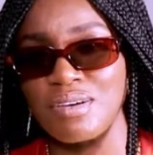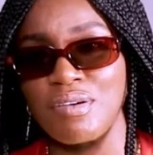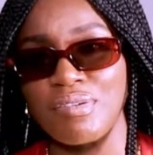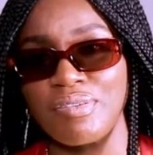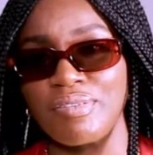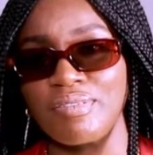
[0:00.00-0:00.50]

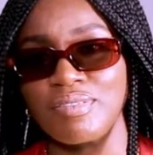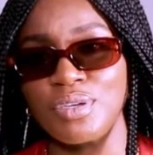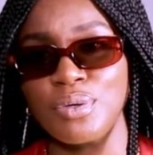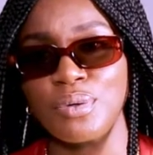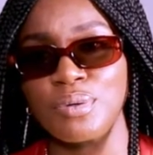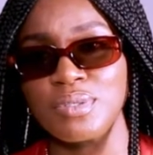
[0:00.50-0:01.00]
myself,
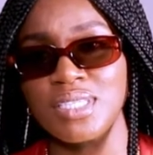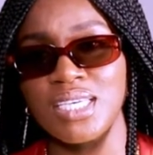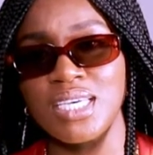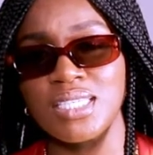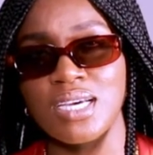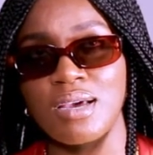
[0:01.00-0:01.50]
you know,
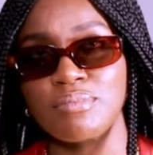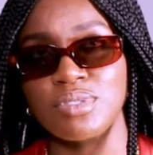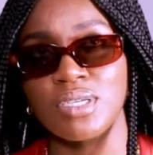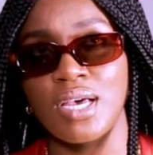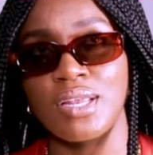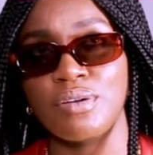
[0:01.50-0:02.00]
taking
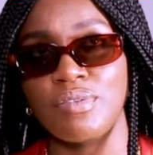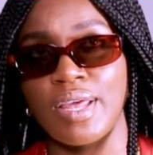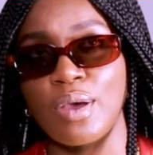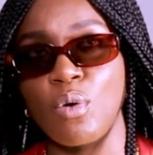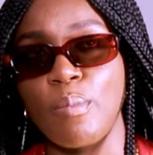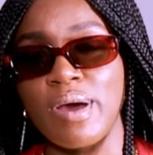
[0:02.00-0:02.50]
time to kind
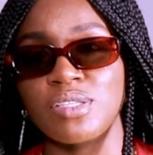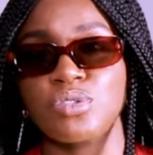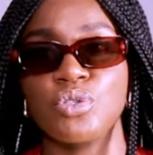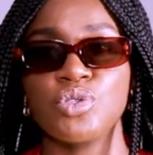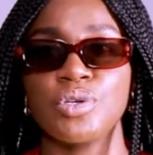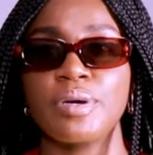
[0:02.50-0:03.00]
of like go
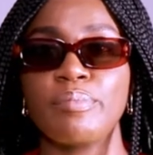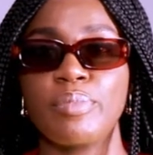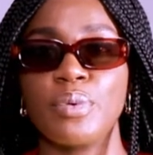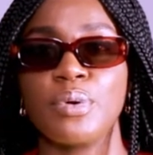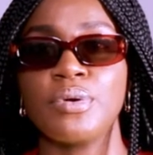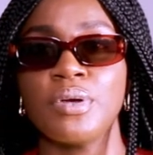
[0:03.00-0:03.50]
back to the
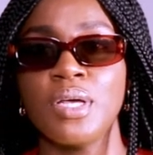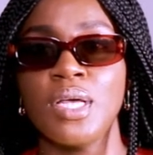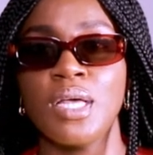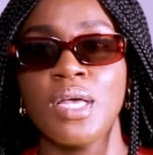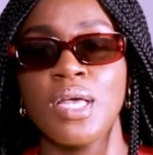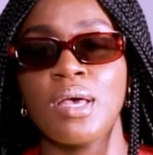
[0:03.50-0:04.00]
drawing board.
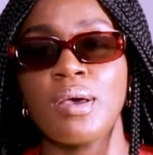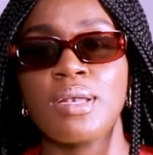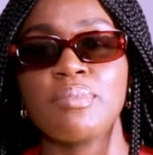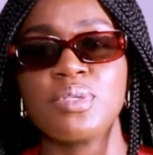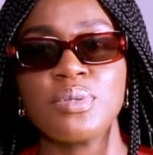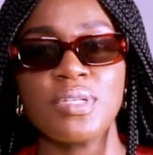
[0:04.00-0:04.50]

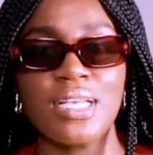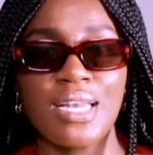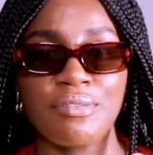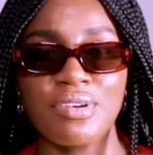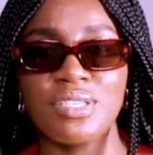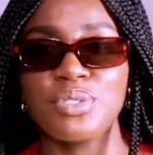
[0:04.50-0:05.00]
And in
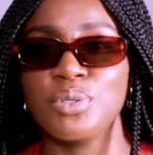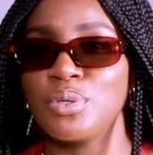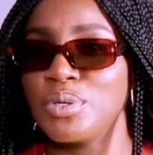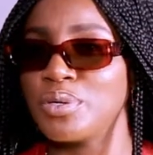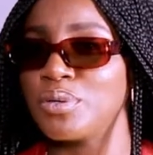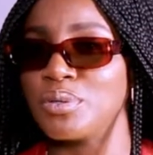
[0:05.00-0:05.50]
between then, I
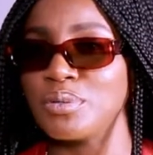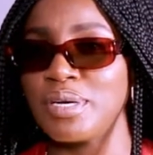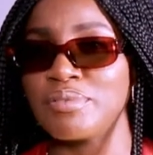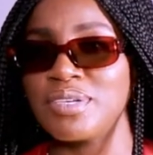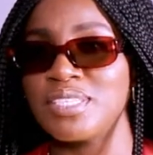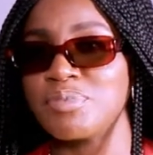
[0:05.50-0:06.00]
released Yolo
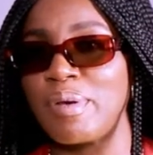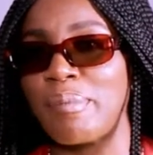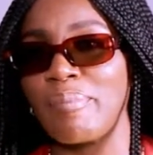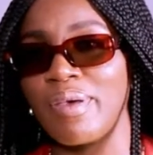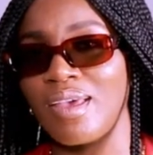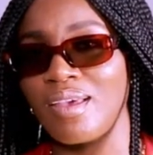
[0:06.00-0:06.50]
Yolo, I
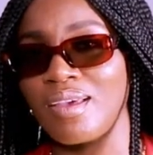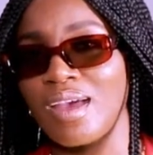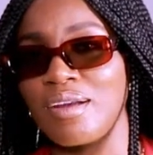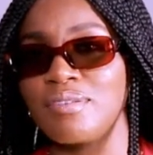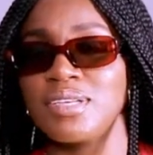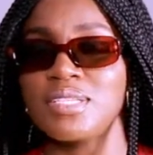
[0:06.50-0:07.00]
released
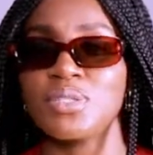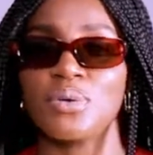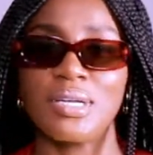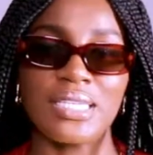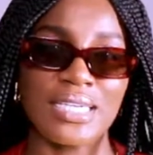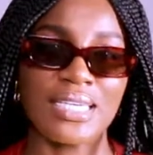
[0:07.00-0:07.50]
Pepe, I
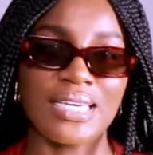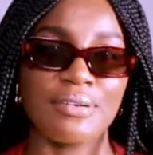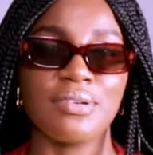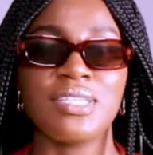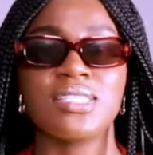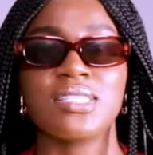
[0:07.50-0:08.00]
released
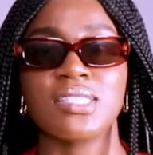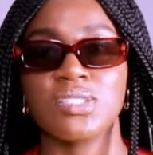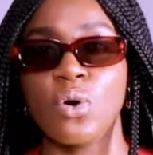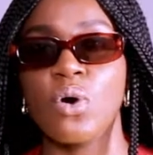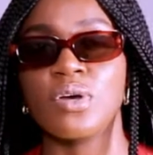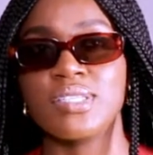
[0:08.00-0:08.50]
Toale, I
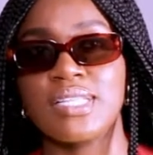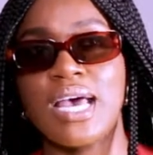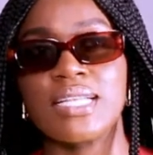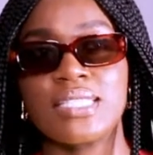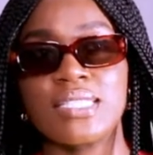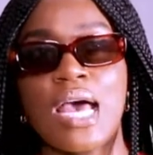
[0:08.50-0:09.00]
released
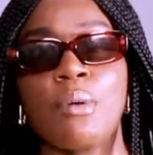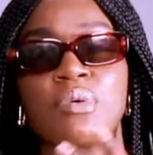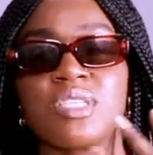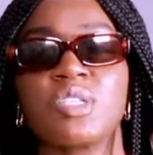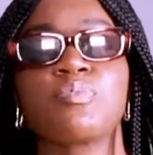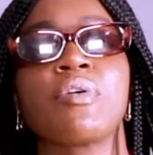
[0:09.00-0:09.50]
songs that I was